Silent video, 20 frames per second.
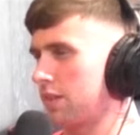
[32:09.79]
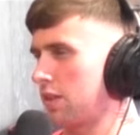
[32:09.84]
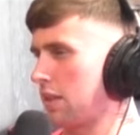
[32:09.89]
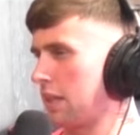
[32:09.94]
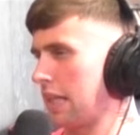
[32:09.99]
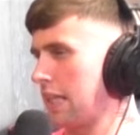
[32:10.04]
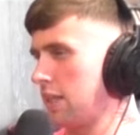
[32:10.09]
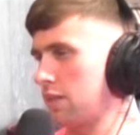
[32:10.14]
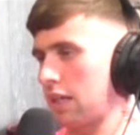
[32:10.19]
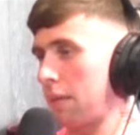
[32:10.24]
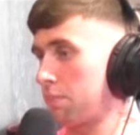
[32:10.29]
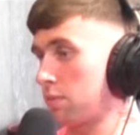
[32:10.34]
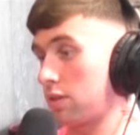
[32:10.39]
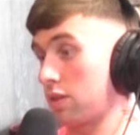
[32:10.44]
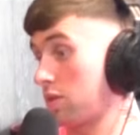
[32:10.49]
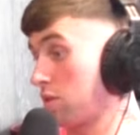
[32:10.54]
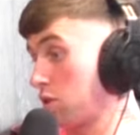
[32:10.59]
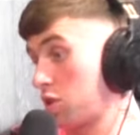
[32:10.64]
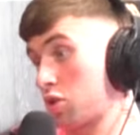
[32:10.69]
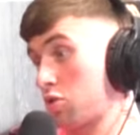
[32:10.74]
Yeah, these
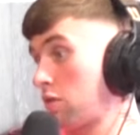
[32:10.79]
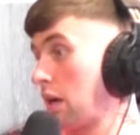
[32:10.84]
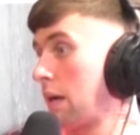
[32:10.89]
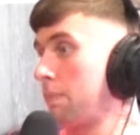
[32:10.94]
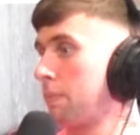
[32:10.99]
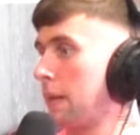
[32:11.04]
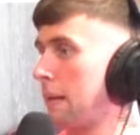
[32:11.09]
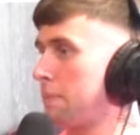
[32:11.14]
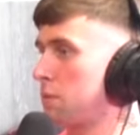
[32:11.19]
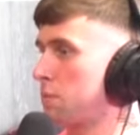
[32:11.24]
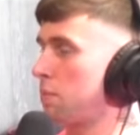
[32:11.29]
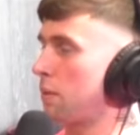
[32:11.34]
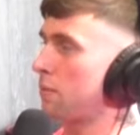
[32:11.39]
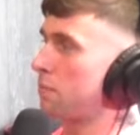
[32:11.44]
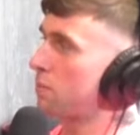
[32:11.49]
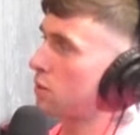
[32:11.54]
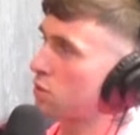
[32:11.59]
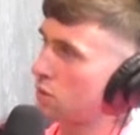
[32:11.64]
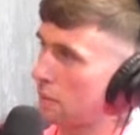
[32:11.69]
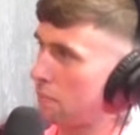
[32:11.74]
absolute scrap heaps,
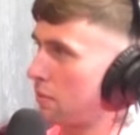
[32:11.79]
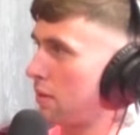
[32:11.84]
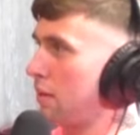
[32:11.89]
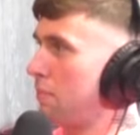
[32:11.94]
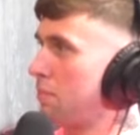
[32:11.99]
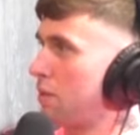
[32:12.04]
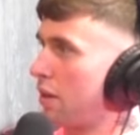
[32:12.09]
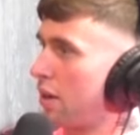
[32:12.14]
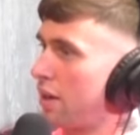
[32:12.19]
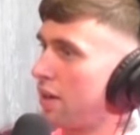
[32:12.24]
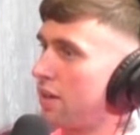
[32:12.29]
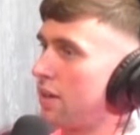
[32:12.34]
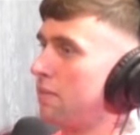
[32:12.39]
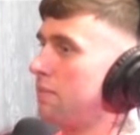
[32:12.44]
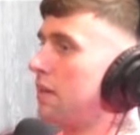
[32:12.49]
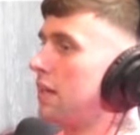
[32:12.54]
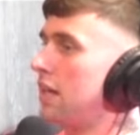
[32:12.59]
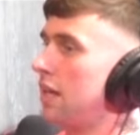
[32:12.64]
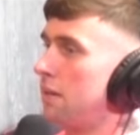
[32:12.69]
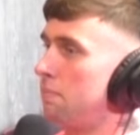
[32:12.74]
but stripping them down
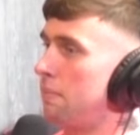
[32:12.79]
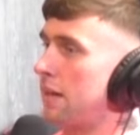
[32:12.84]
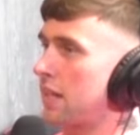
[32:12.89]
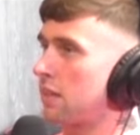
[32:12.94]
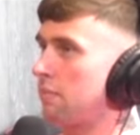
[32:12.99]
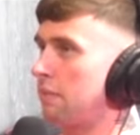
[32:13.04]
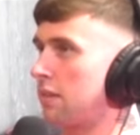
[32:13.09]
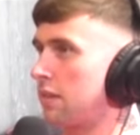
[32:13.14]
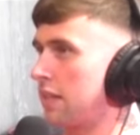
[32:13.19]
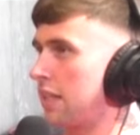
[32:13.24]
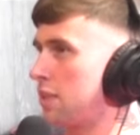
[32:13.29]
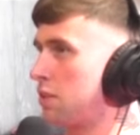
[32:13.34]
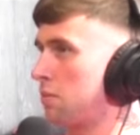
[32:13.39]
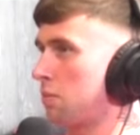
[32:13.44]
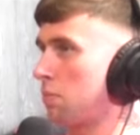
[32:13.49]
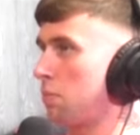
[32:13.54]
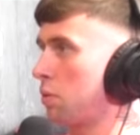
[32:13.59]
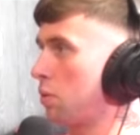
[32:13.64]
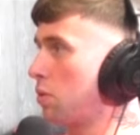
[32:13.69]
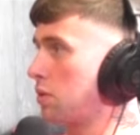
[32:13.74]
and making them in these
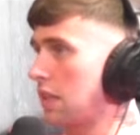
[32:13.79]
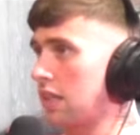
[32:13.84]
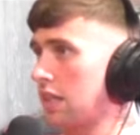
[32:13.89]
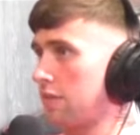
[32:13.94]
supermotos.